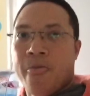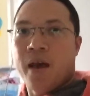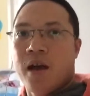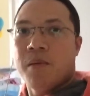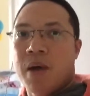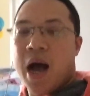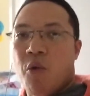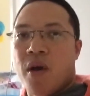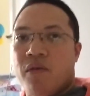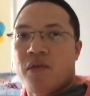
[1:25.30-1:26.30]

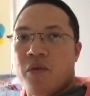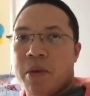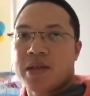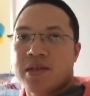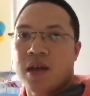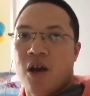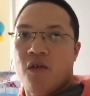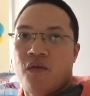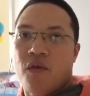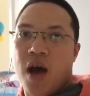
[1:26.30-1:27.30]
However, for
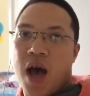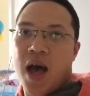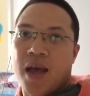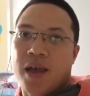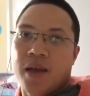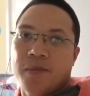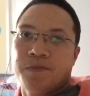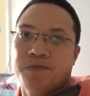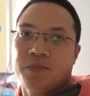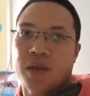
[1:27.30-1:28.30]
myself,
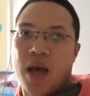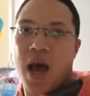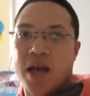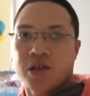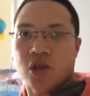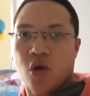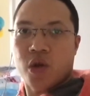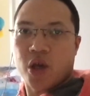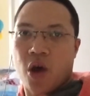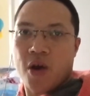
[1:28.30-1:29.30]
I
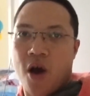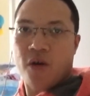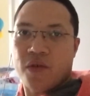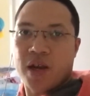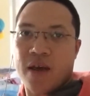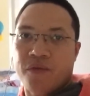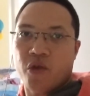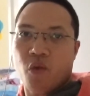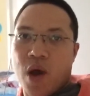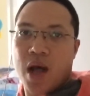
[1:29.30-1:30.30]
slowly got off it after
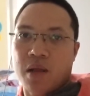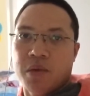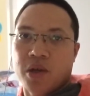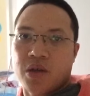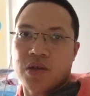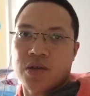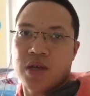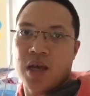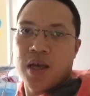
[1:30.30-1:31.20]
a while because